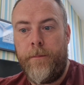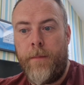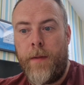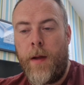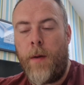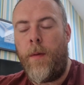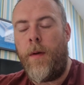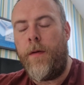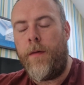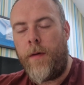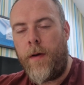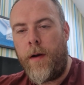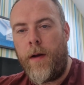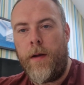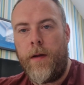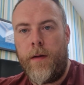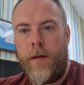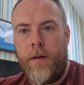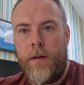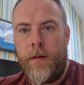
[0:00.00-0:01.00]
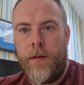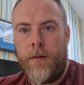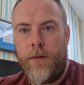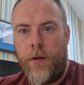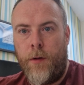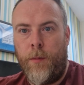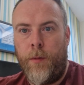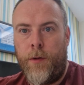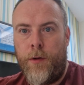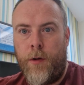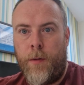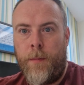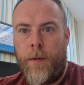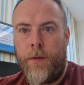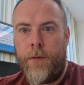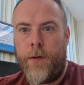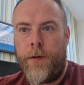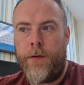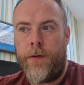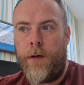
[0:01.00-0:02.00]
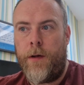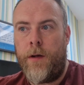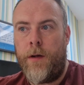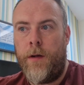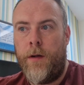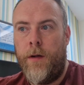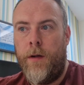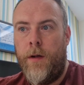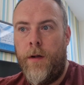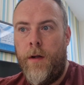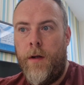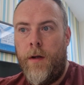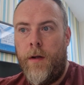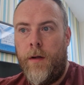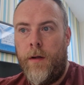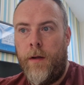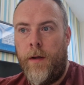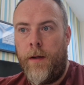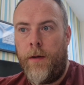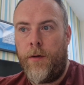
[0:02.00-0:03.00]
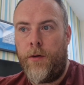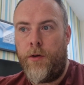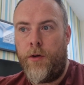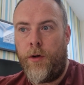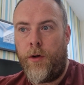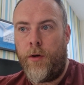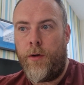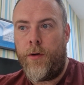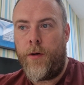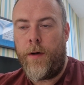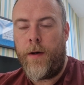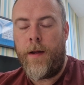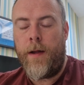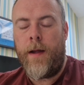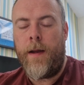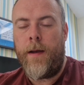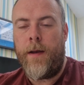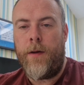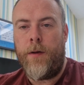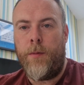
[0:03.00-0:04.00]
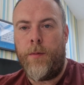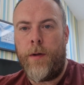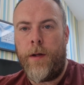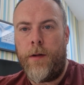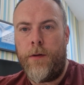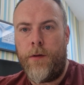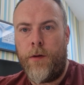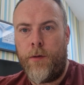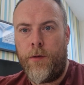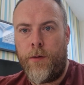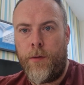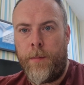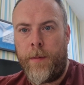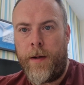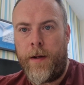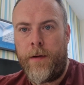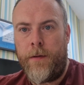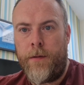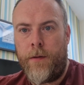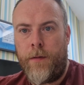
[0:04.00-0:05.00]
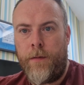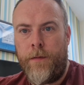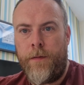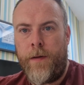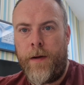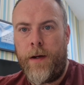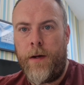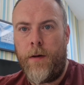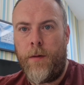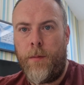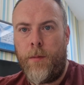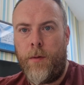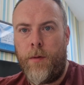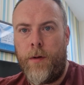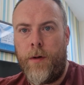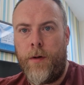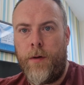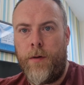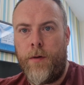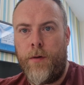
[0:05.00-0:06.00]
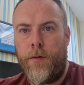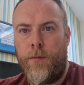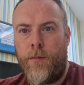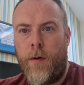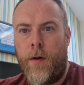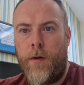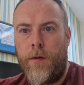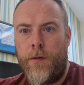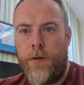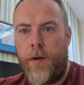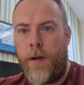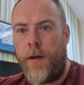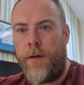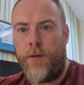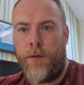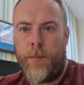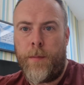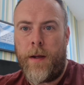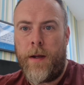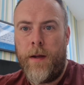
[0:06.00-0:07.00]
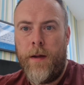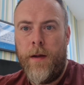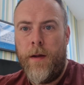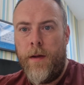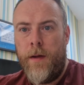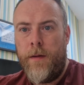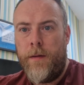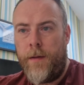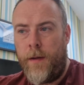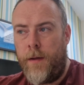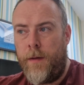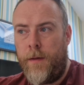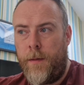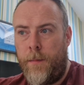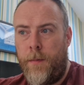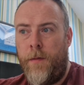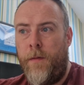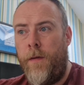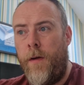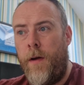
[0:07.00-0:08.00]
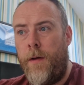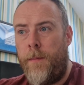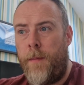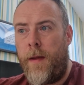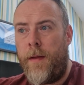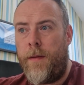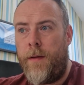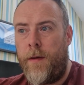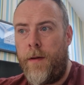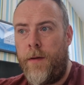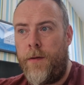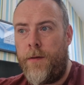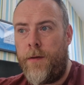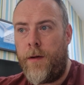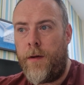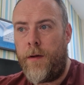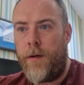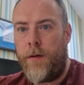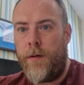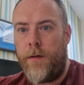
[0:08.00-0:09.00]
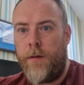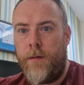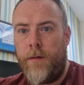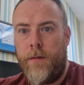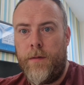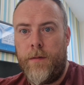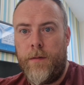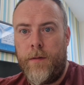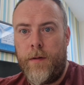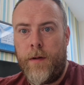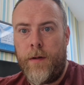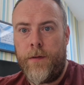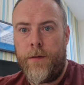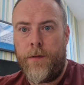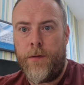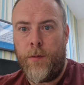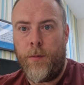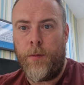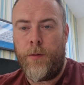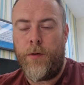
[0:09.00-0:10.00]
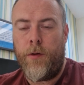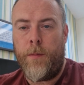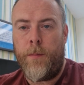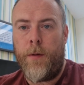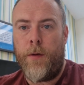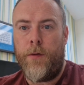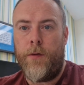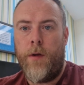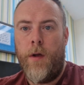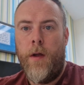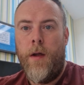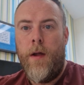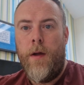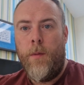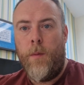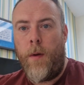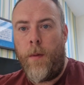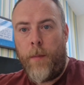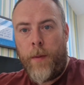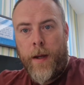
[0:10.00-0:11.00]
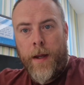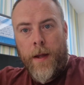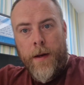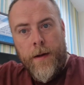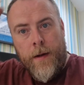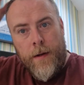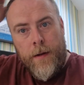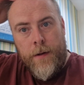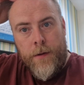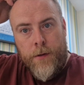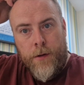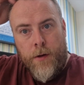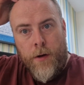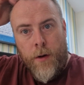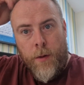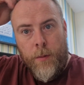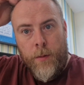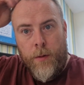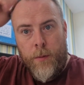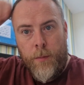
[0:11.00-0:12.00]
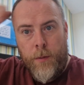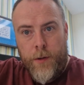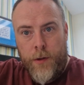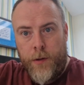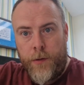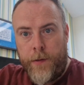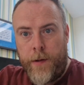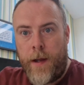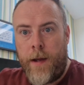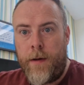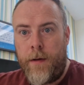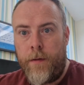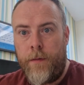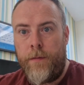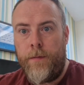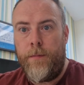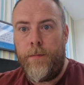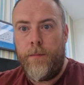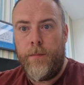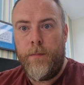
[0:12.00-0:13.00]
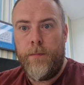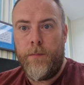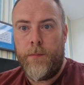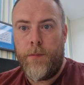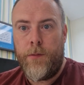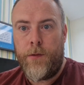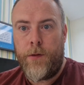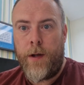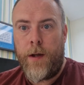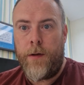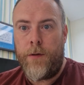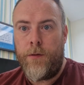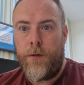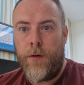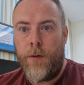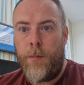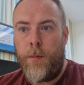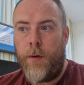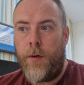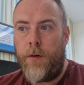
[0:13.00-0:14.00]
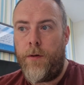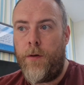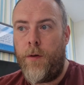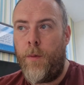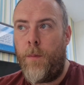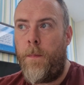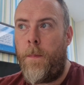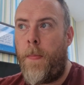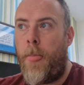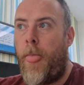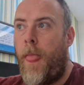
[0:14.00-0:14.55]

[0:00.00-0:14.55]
However, Tooley Moss is a little shorter, and I do think it's also a bit easier on feet, not walking on those rocks. So that should be the preferred method. Is Tooley Moss. When we get down into Crowden, which is the end of stage 2.2,